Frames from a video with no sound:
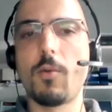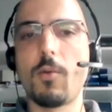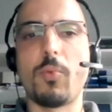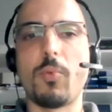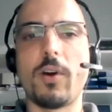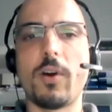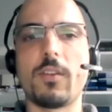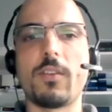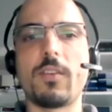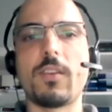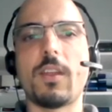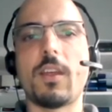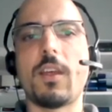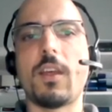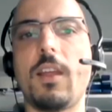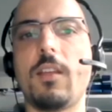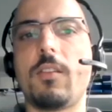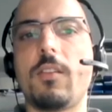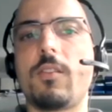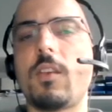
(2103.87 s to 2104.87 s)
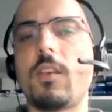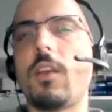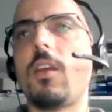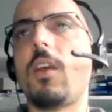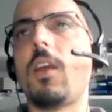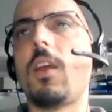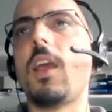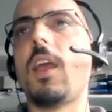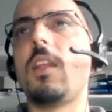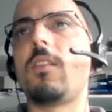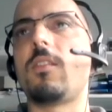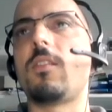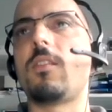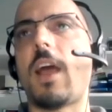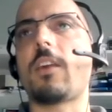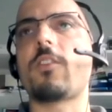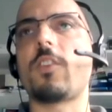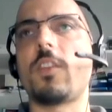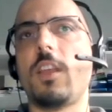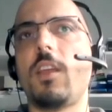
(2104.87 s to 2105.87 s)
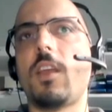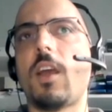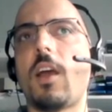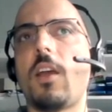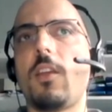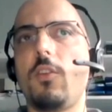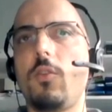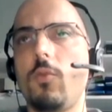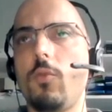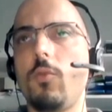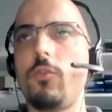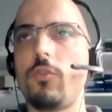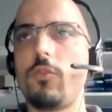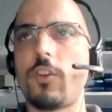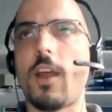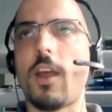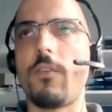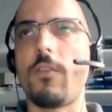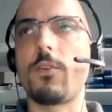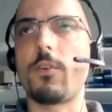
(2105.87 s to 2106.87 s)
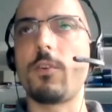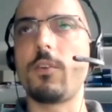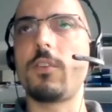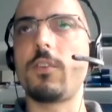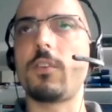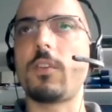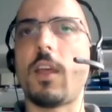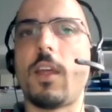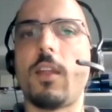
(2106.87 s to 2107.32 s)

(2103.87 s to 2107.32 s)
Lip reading: but it's actually a huge effort,